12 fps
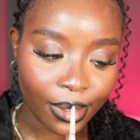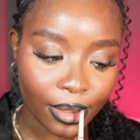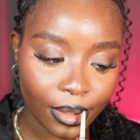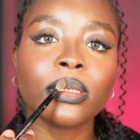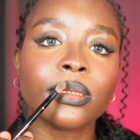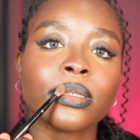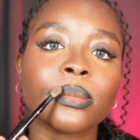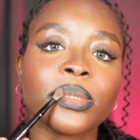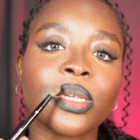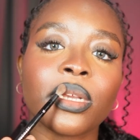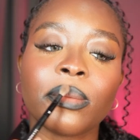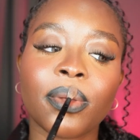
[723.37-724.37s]
gonna use some
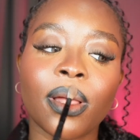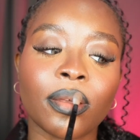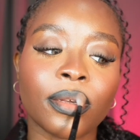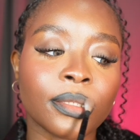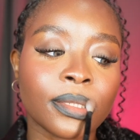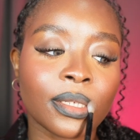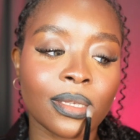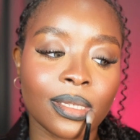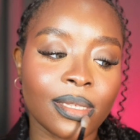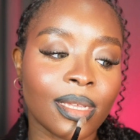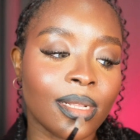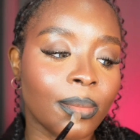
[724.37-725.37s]
setting powder to
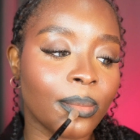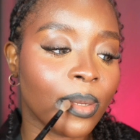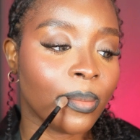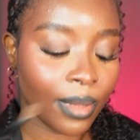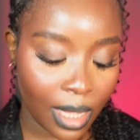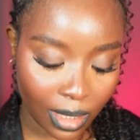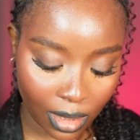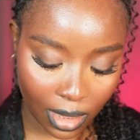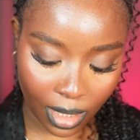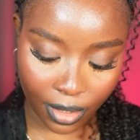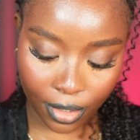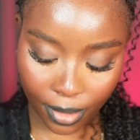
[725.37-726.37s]
set my black
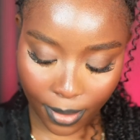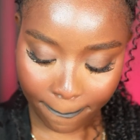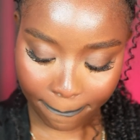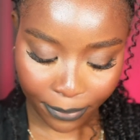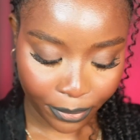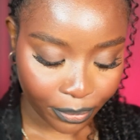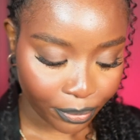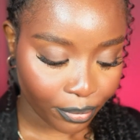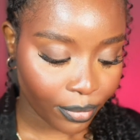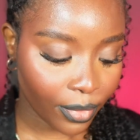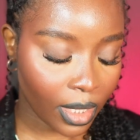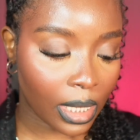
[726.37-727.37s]
liner.
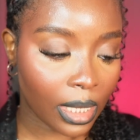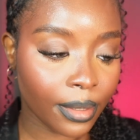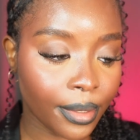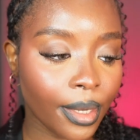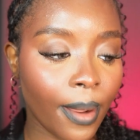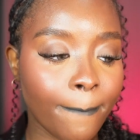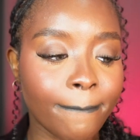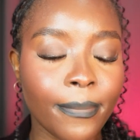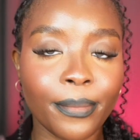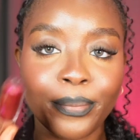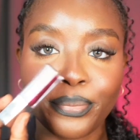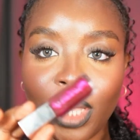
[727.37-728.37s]
Then
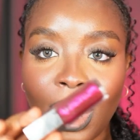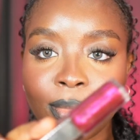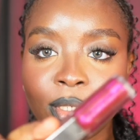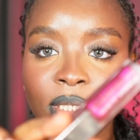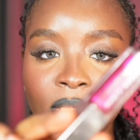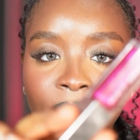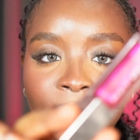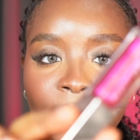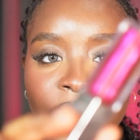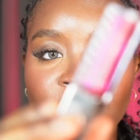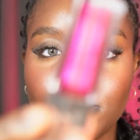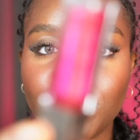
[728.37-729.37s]
I'm using the Fenty